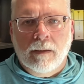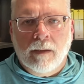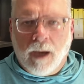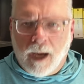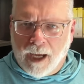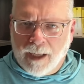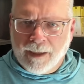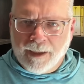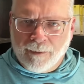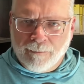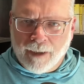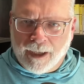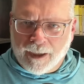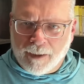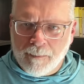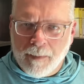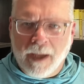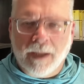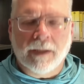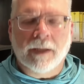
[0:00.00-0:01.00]
Highly
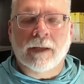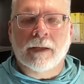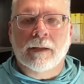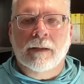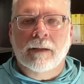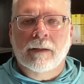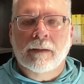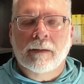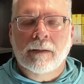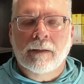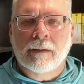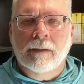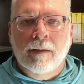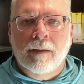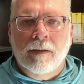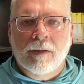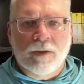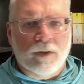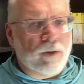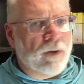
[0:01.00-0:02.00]
recommended.
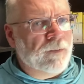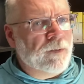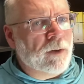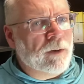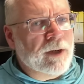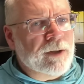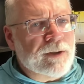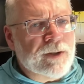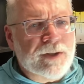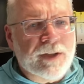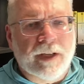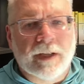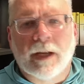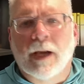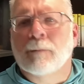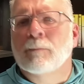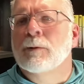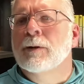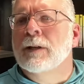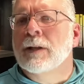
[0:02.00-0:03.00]
So if you're interested, I
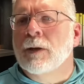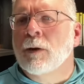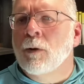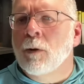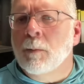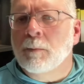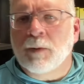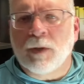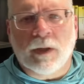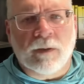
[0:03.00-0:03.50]
really hope you